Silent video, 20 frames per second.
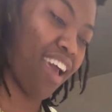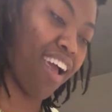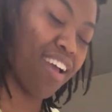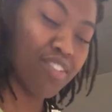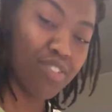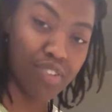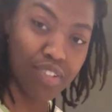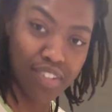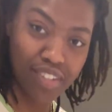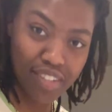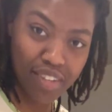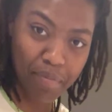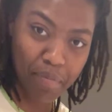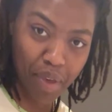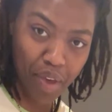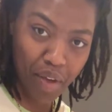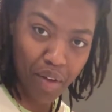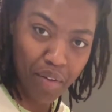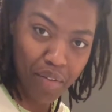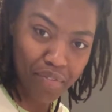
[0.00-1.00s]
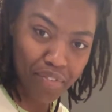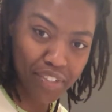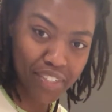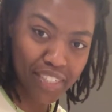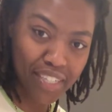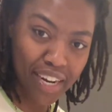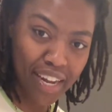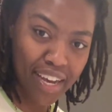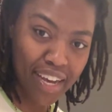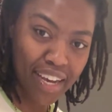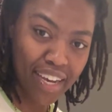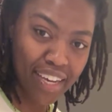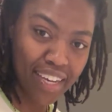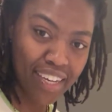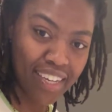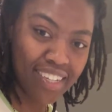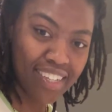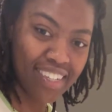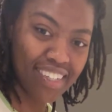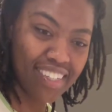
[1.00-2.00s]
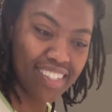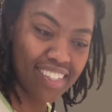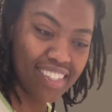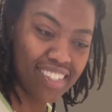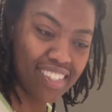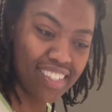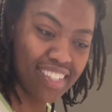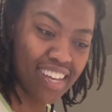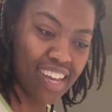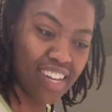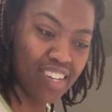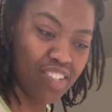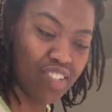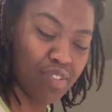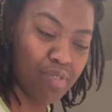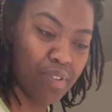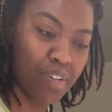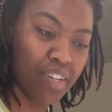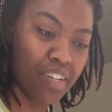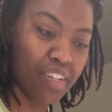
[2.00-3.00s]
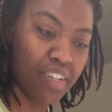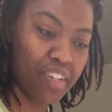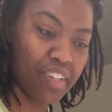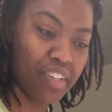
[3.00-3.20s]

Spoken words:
Add you into the meal for tonight? Add you where?